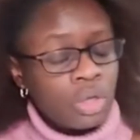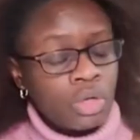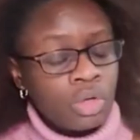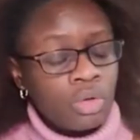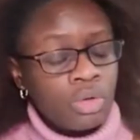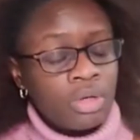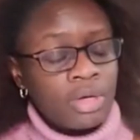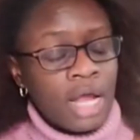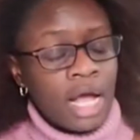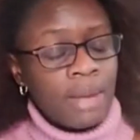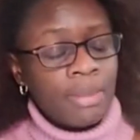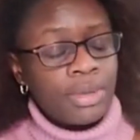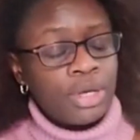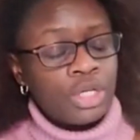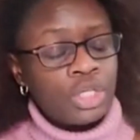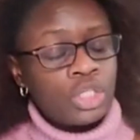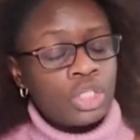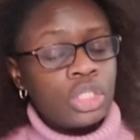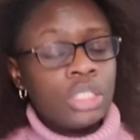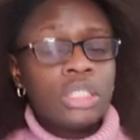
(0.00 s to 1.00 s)
no
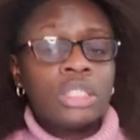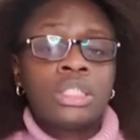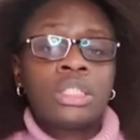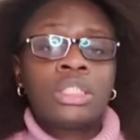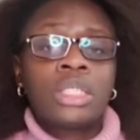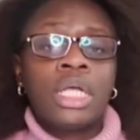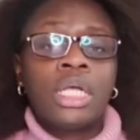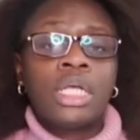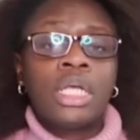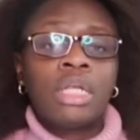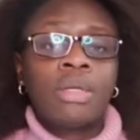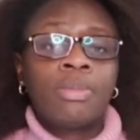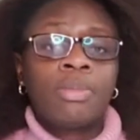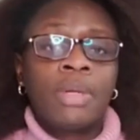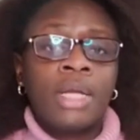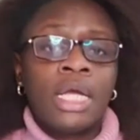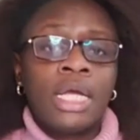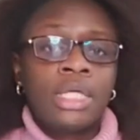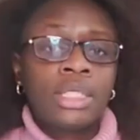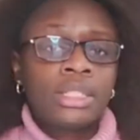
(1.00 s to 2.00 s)
damage is taking
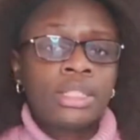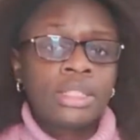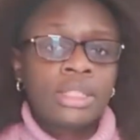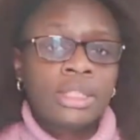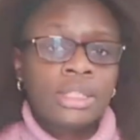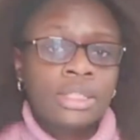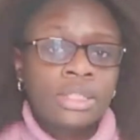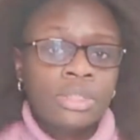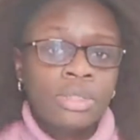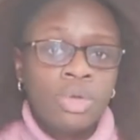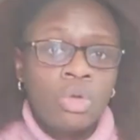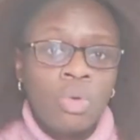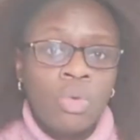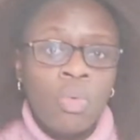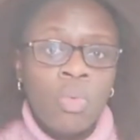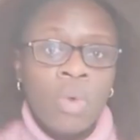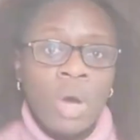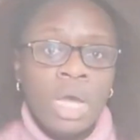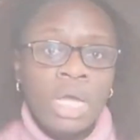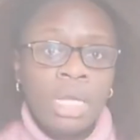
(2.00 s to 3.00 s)
place
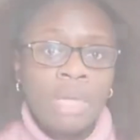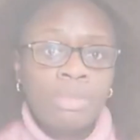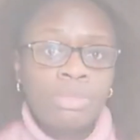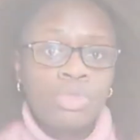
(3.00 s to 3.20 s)
while